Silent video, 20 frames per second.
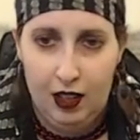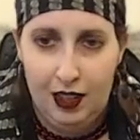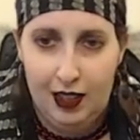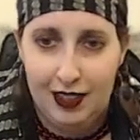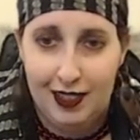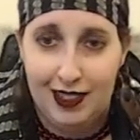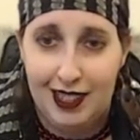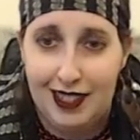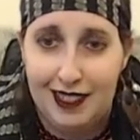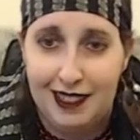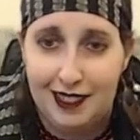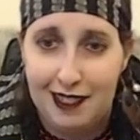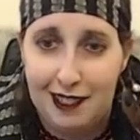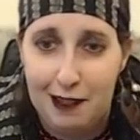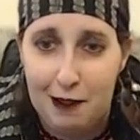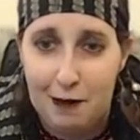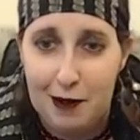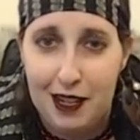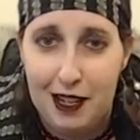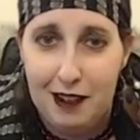This is actually
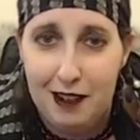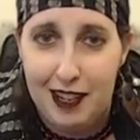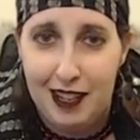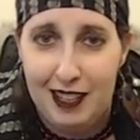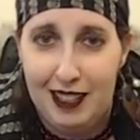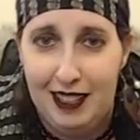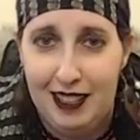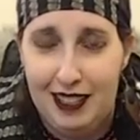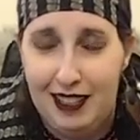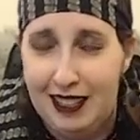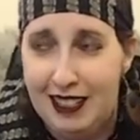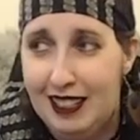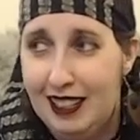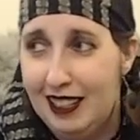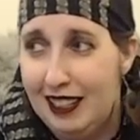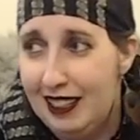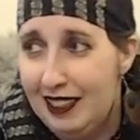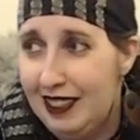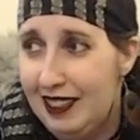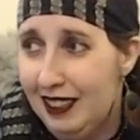doing me a great
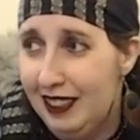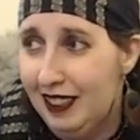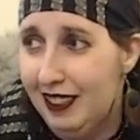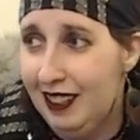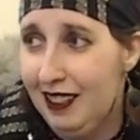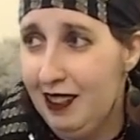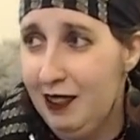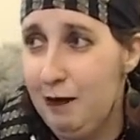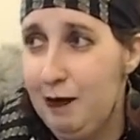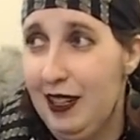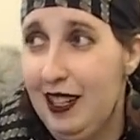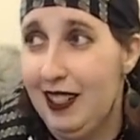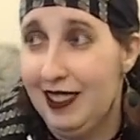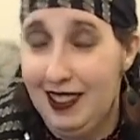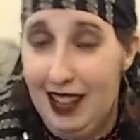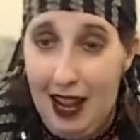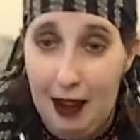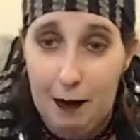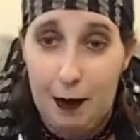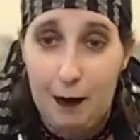deal of good because
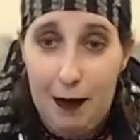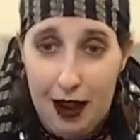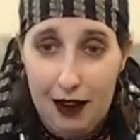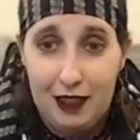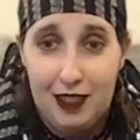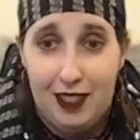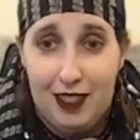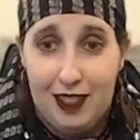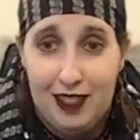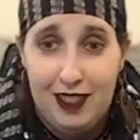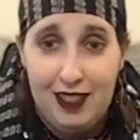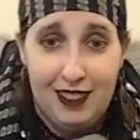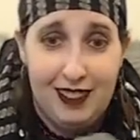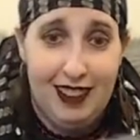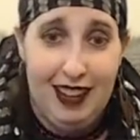I'm about to shoot.